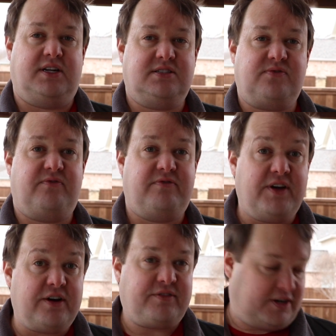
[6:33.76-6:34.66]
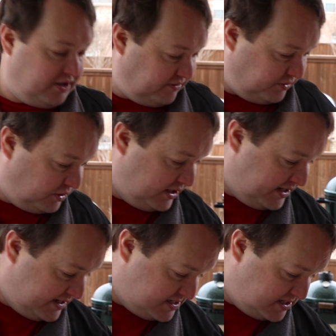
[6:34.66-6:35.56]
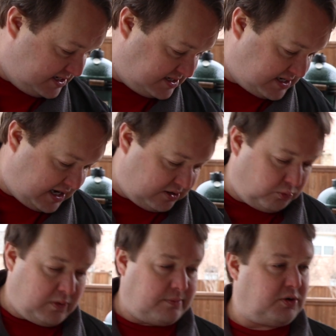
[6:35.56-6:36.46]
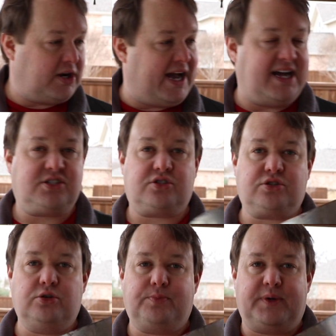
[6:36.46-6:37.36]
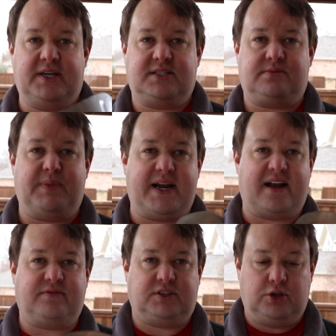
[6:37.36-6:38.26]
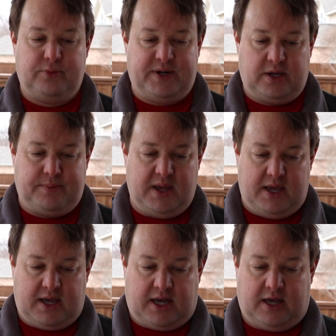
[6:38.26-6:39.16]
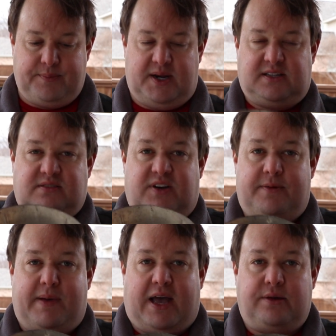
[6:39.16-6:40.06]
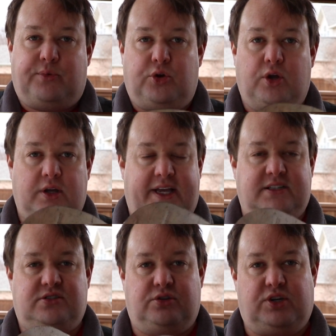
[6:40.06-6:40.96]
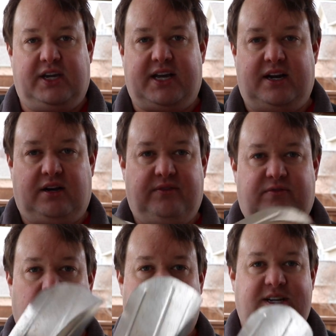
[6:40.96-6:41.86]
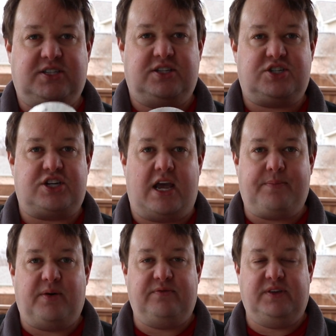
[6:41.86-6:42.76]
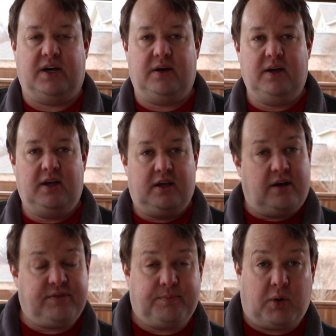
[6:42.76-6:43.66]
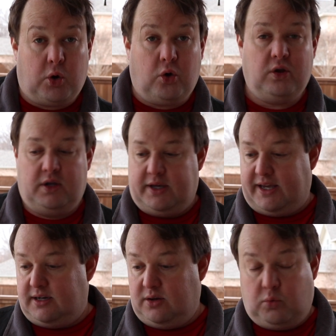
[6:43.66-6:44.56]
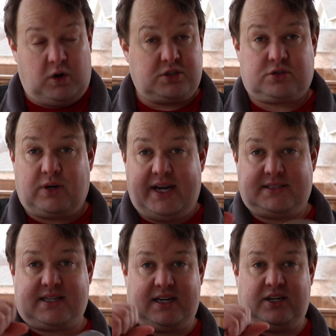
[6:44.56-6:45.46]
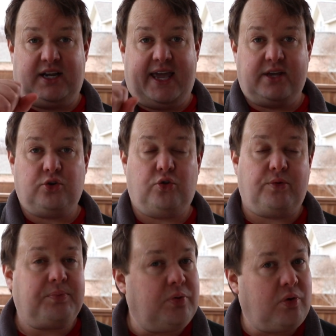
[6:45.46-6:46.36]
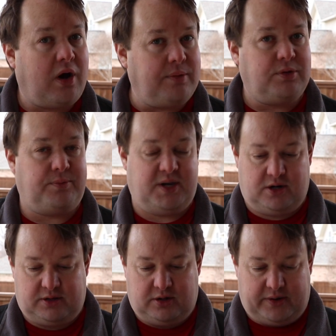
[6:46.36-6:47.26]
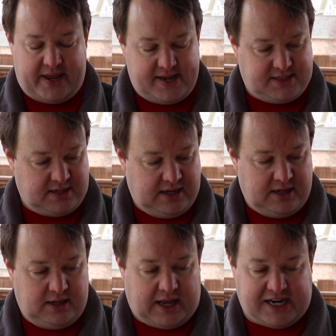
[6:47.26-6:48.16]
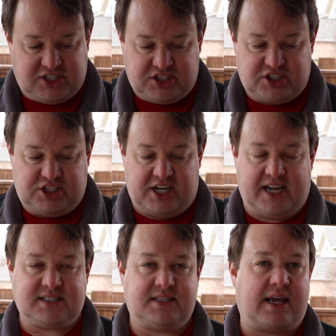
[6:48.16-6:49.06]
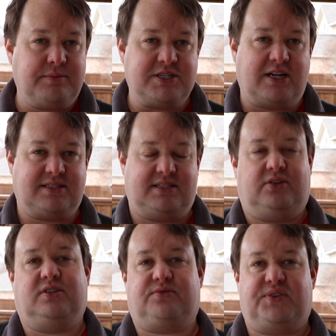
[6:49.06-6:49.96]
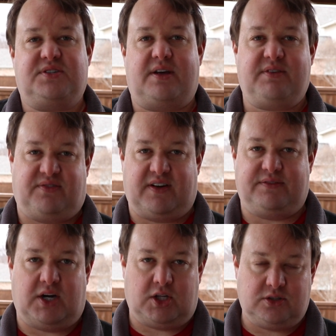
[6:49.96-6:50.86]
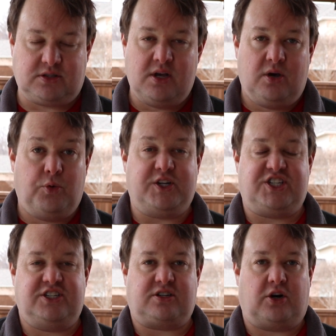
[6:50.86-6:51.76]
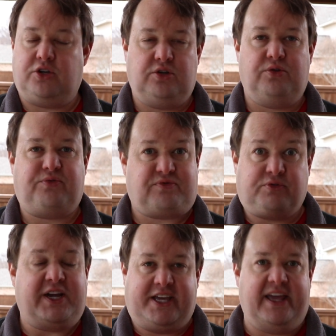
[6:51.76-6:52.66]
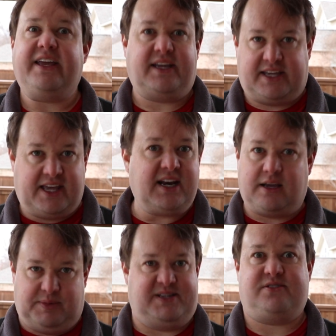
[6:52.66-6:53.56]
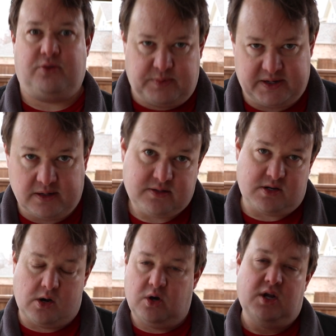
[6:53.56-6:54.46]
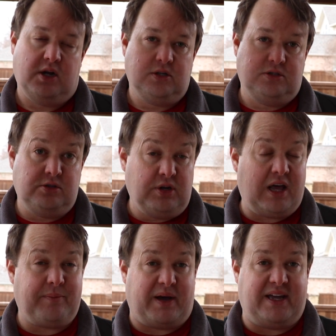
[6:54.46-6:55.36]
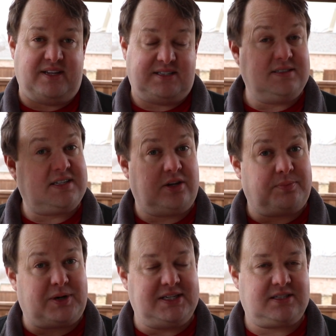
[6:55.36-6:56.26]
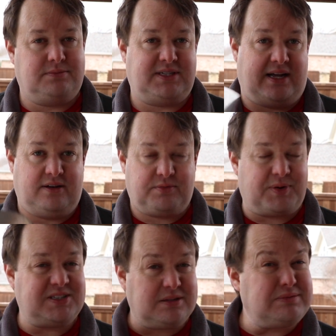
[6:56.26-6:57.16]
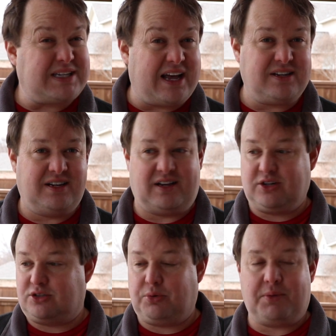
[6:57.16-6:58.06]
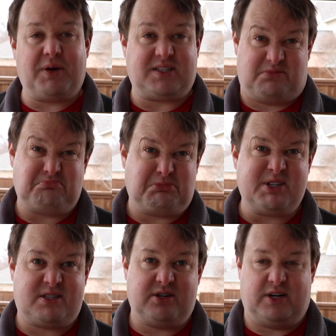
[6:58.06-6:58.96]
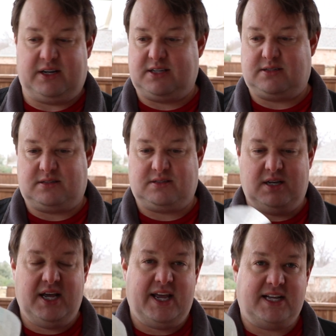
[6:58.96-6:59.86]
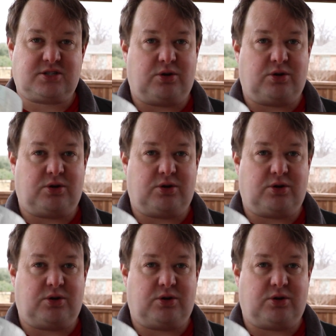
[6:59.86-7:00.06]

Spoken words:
that is very helpful is this Weber ash scoop. It's made out of aluminum, and it's very malleable, and so you can kind of conform it to the shape of the bowl, and it works great. It's got a good handle. The problem here though is, I just checked, and Amazon is selling this for $75, which is, are you freaking kidding me, stupid? So do not buy this until the price comes down. If the price comes down to under 20 bucks, consider it, because it's